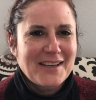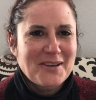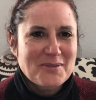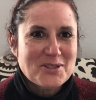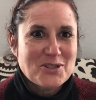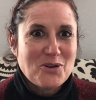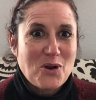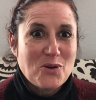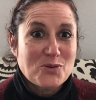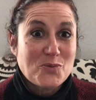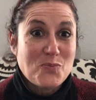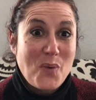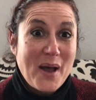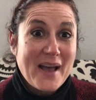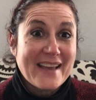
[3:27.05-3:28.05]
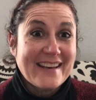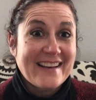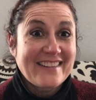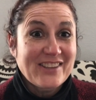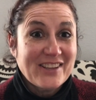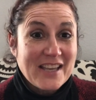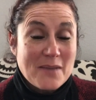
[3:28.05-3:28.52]
It was gross. But
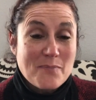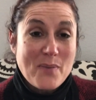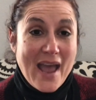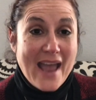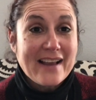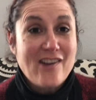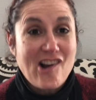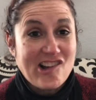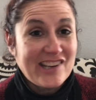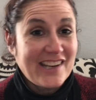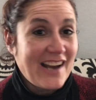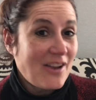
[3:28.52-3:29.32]
looking back on it,